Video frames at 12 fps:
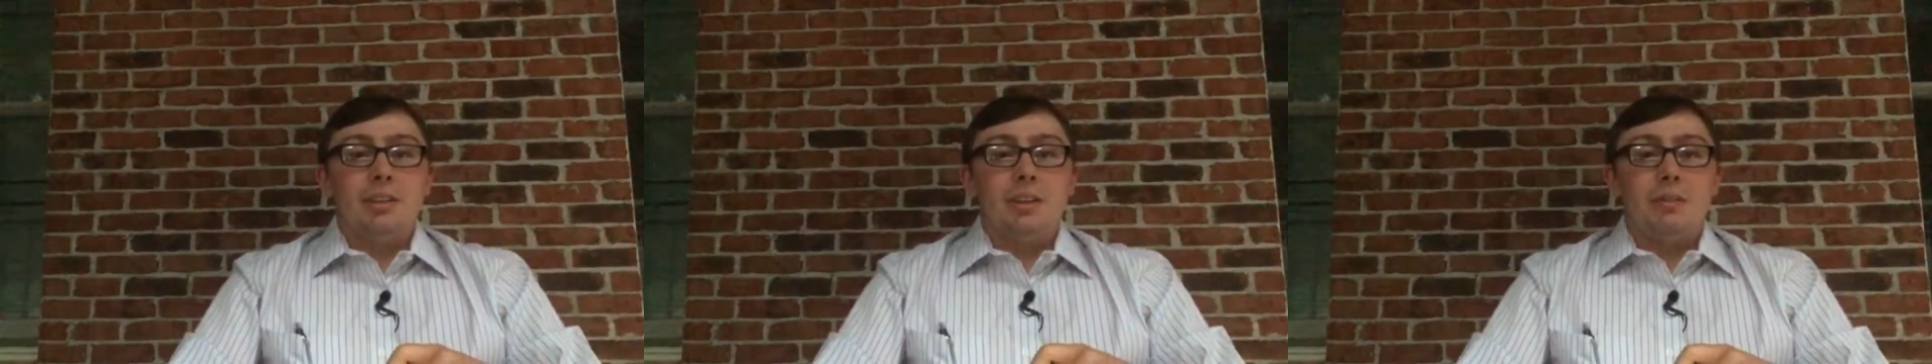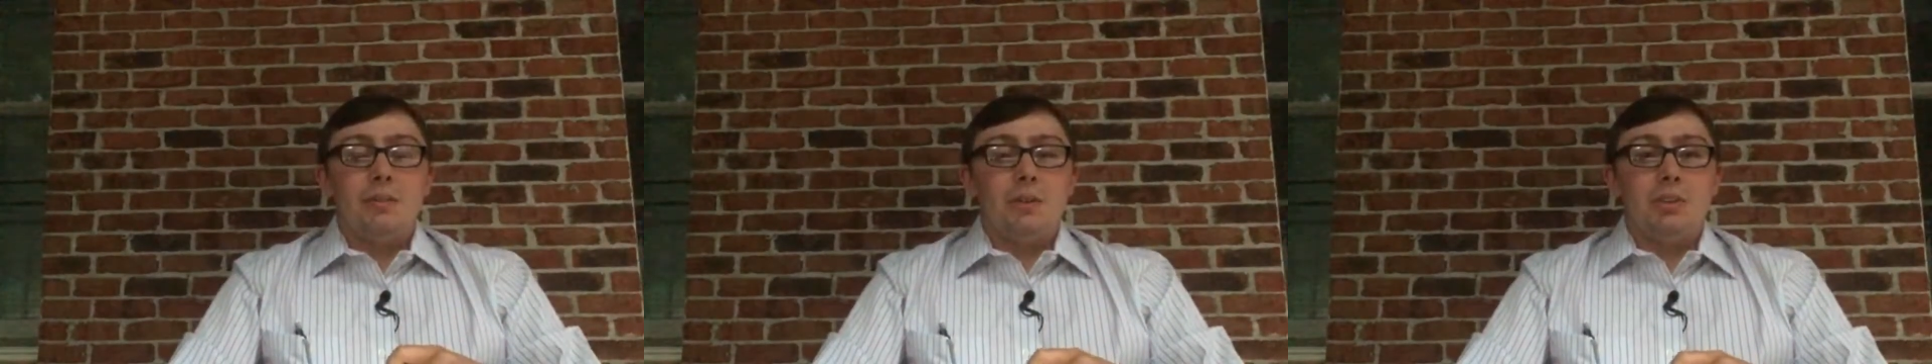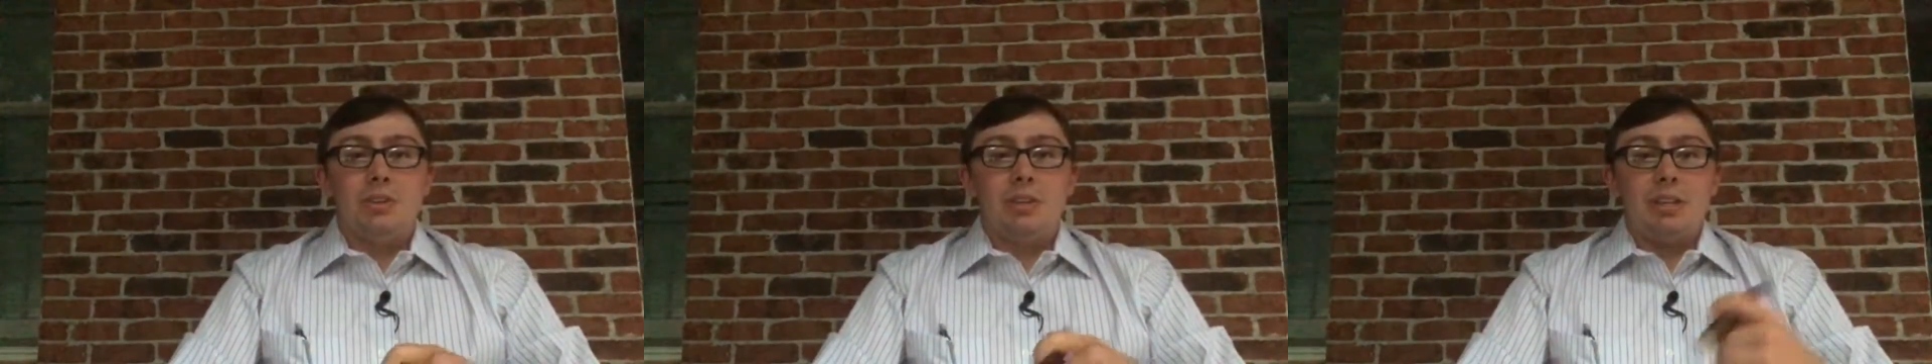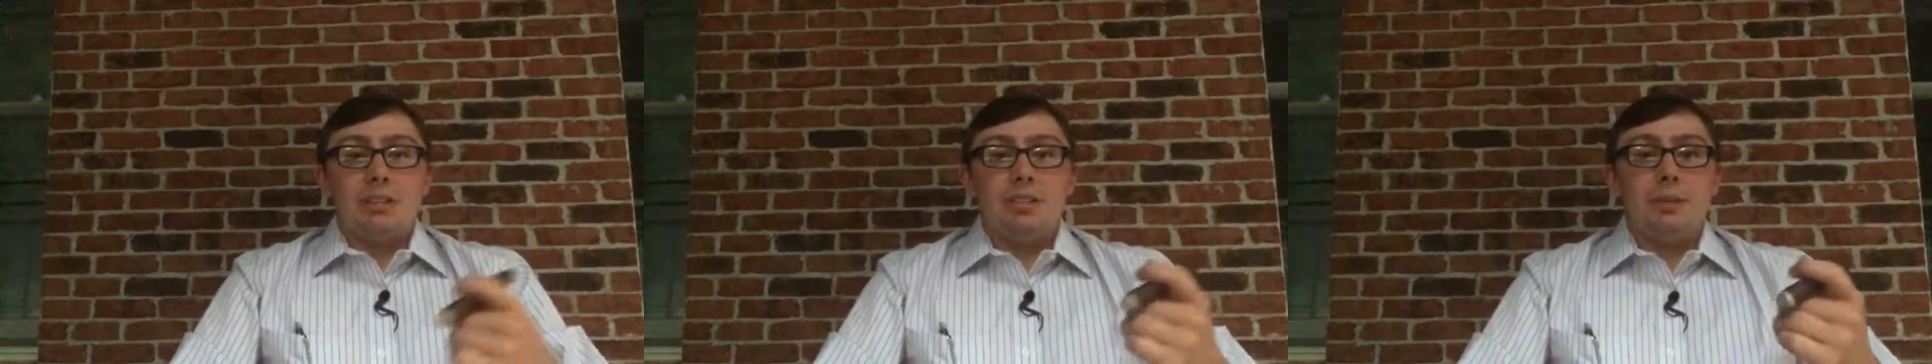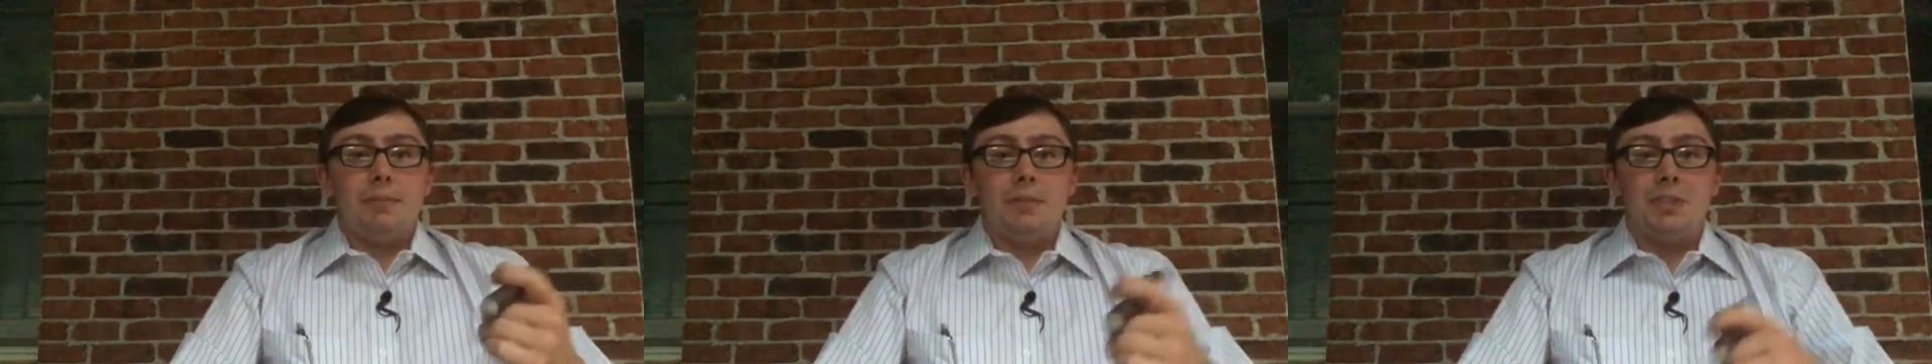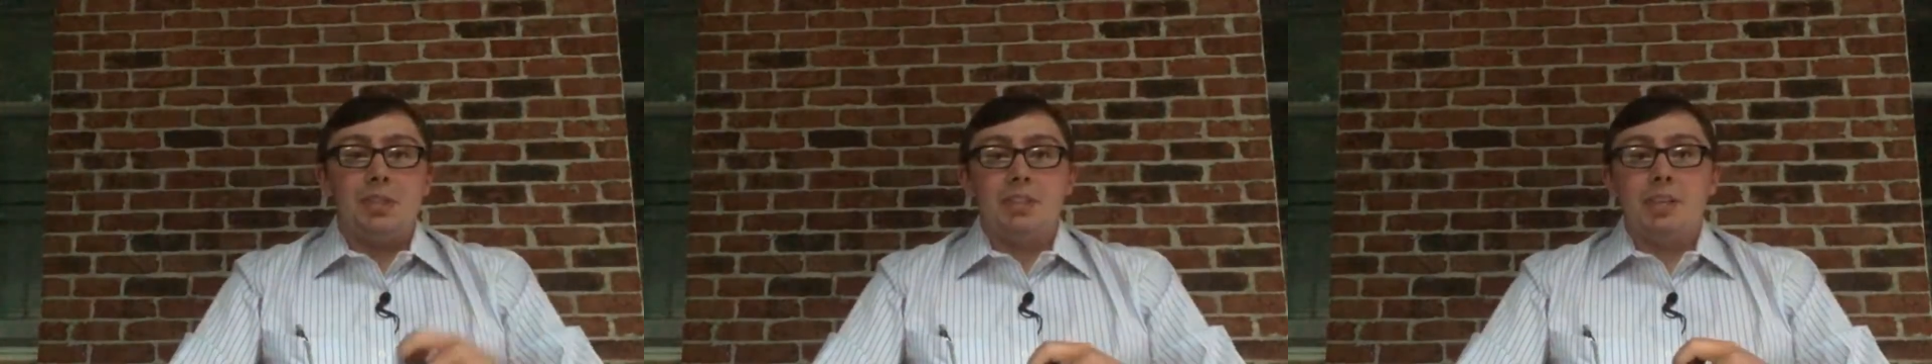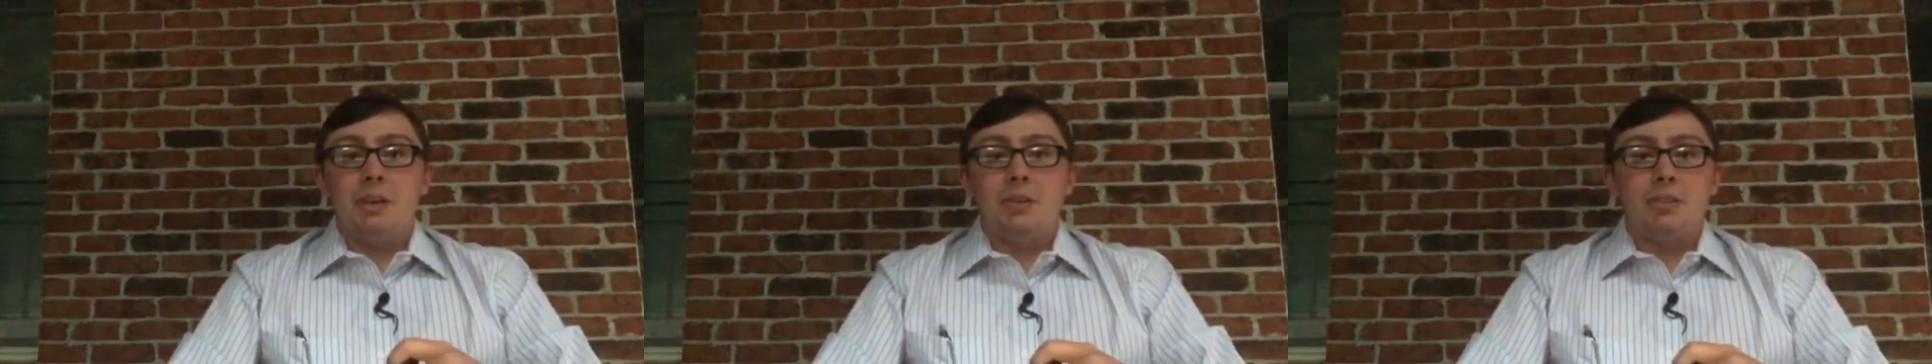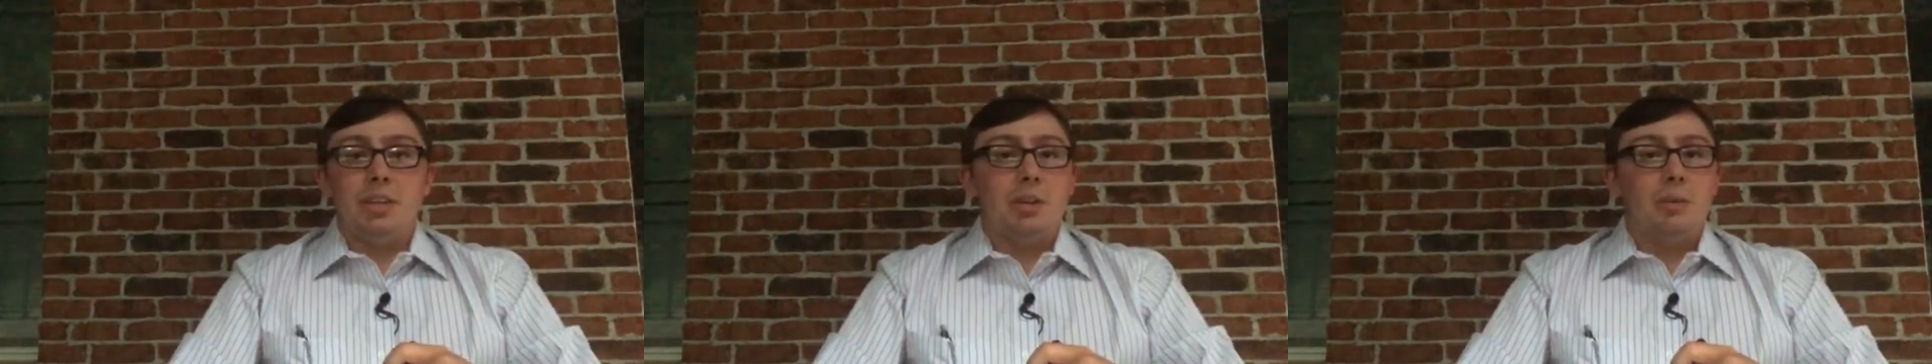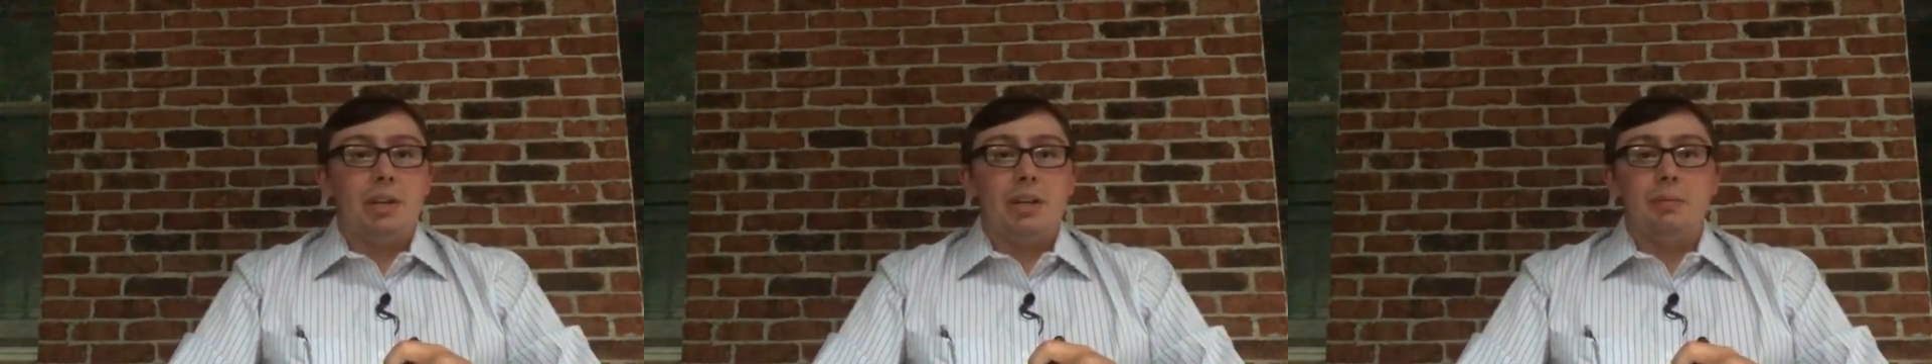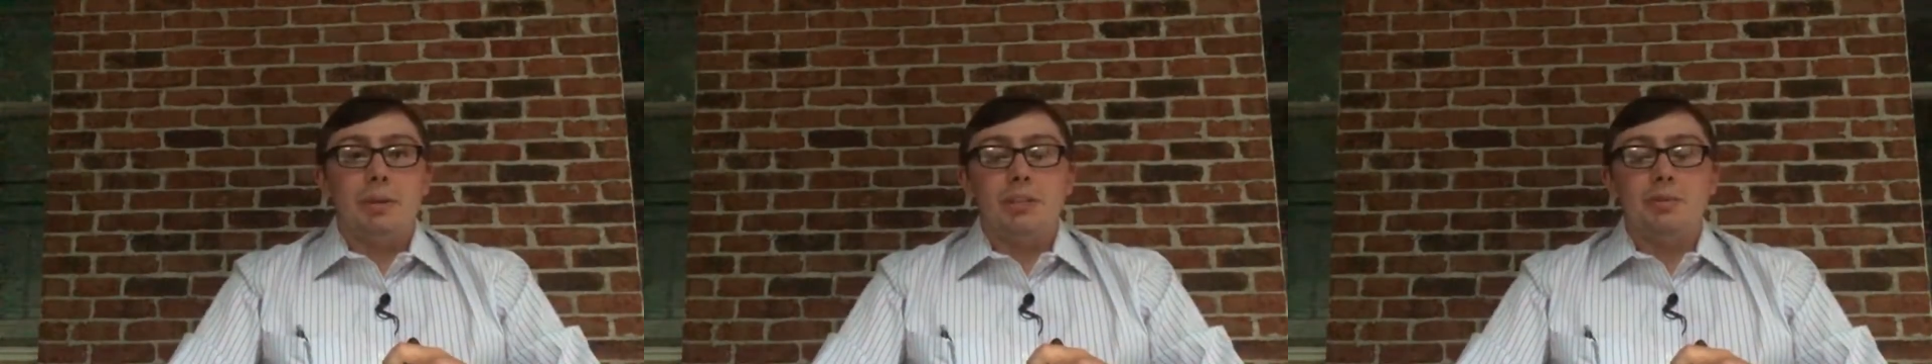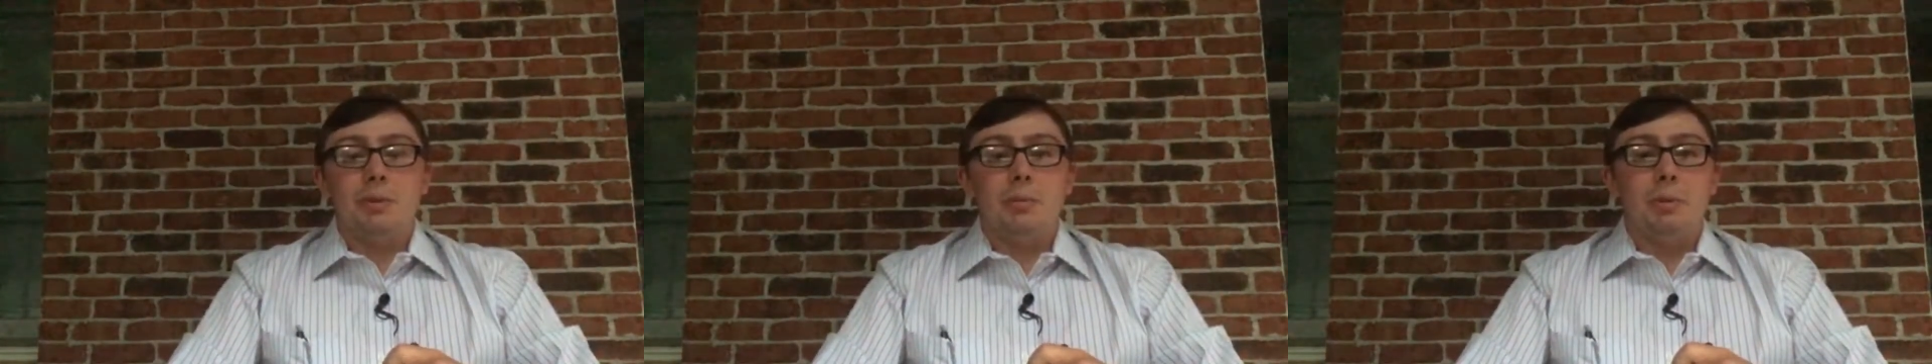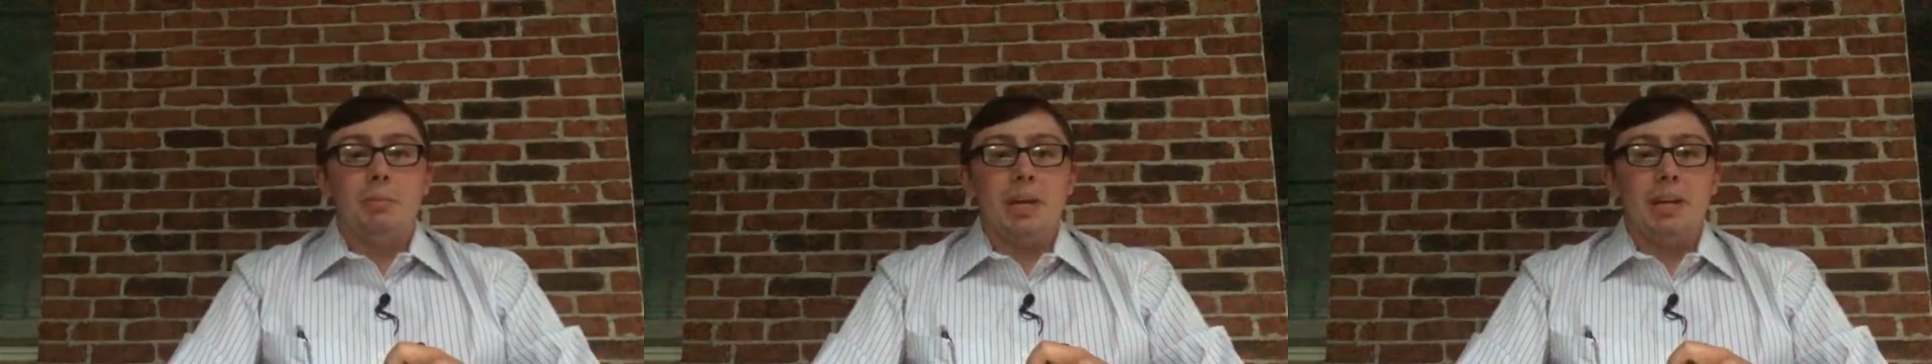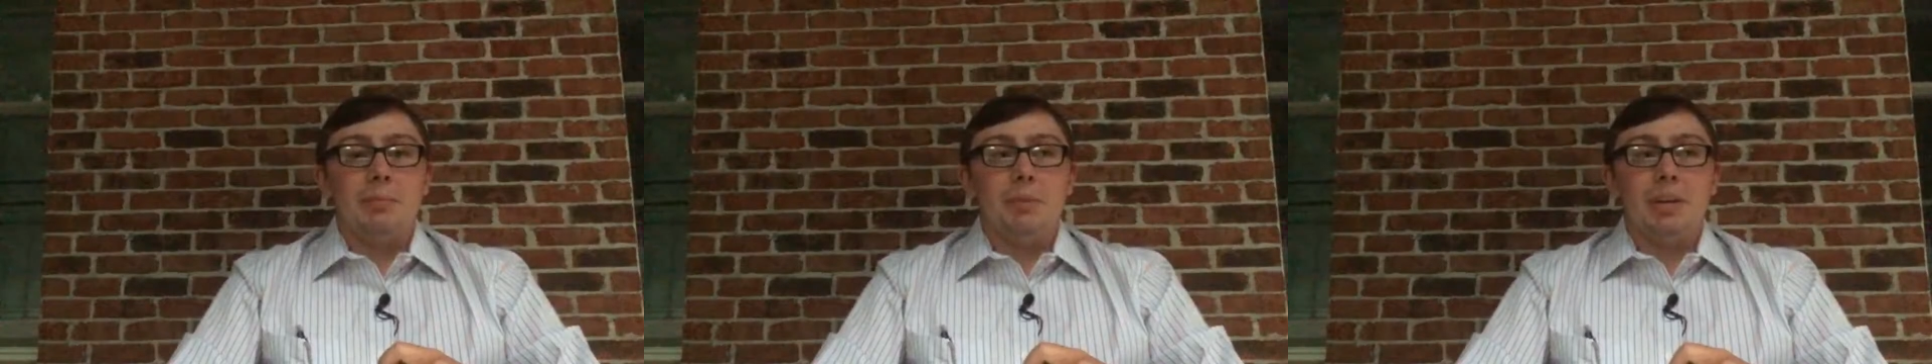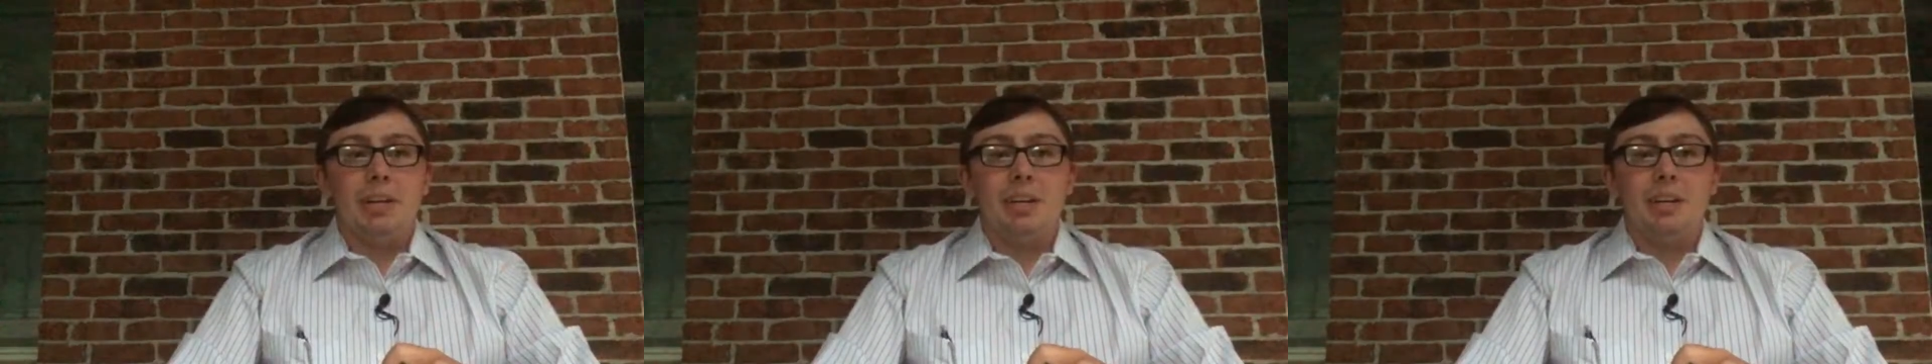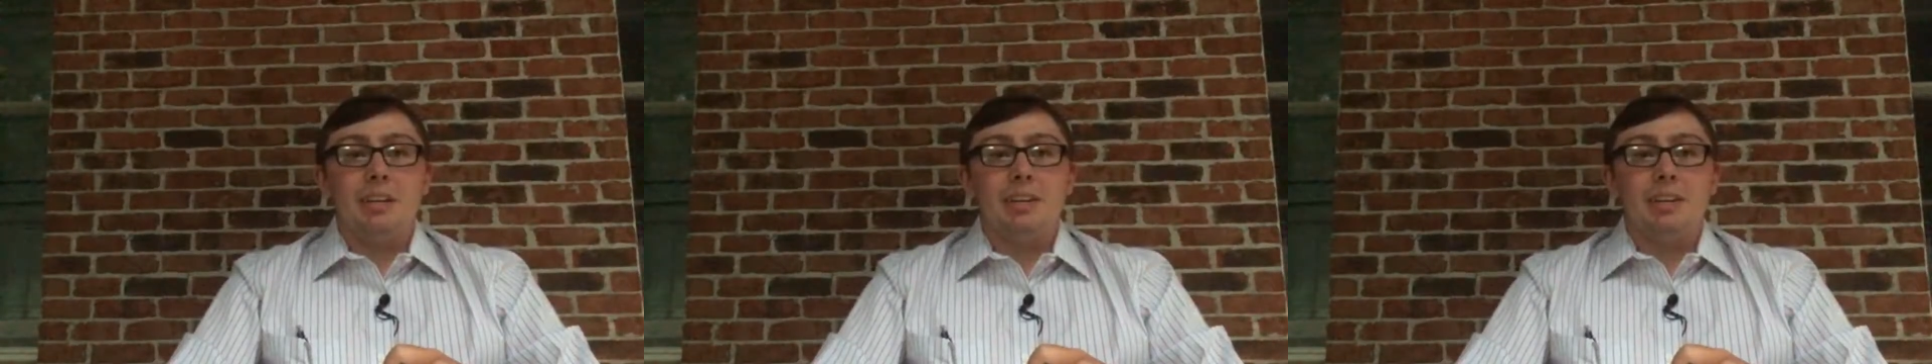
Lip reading: If you're just going to sleep for 6 hours anyway, you might as well be making money.